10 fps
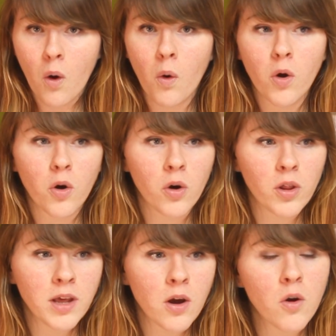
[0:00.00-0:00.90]
or
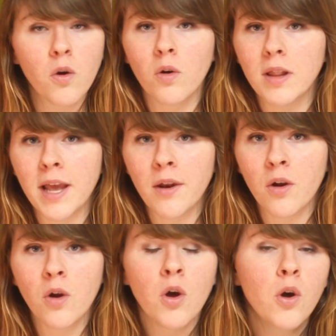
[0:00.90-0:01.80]
earlier or
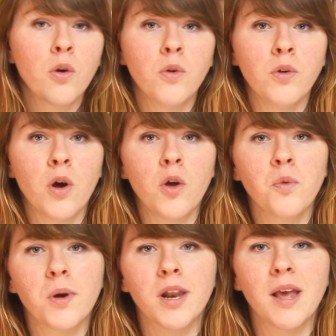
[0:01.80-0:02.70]
later, who
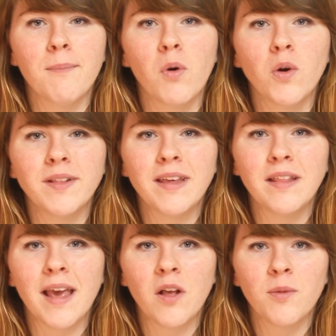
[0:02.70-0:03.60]
knows, we're going to get more
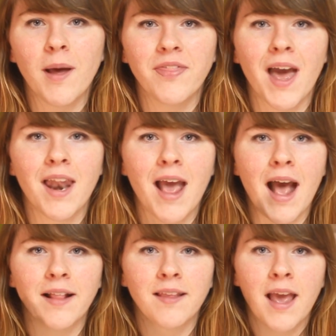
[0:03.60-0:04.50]
details about that
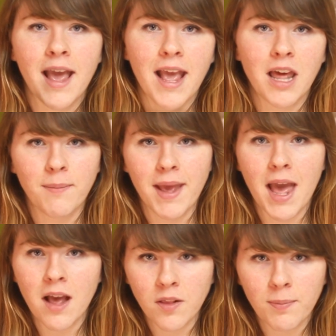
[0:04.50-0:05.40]
at Anime
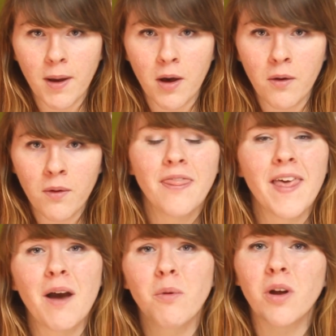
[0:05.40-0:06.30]
Expo,
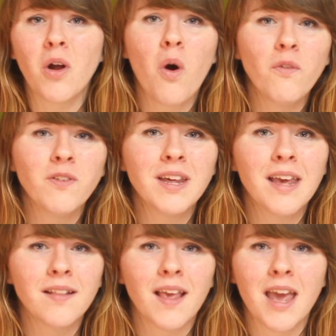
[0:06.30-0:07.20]
that we're going to hopefully
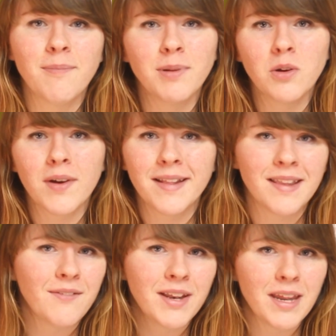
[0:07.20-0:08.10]
get a Blu-ray
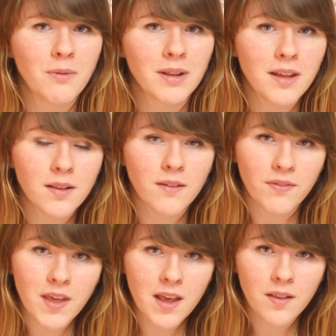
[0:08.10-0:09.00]
DVD release
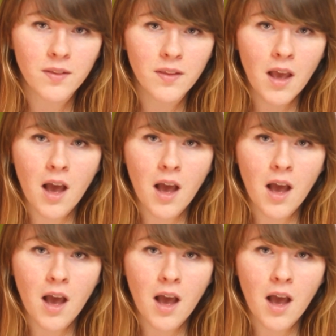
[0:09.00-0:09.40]
of this.